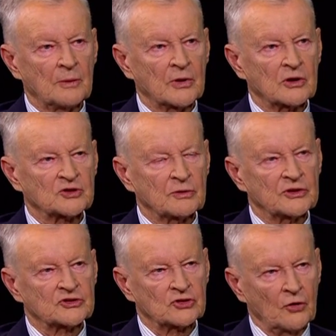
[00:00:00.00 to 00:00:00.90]
Because when
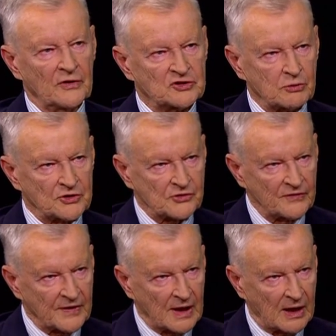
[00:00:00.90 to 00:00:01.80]
the Soviets were
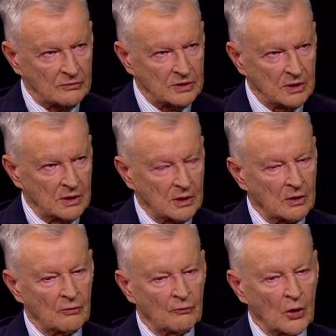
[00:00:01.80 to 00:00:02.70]
driven out,
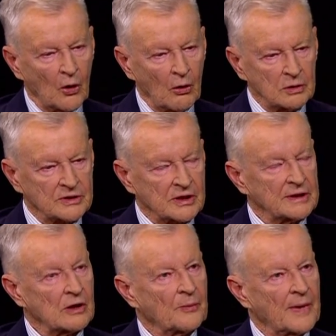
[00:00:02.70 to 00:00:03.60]
we all turned our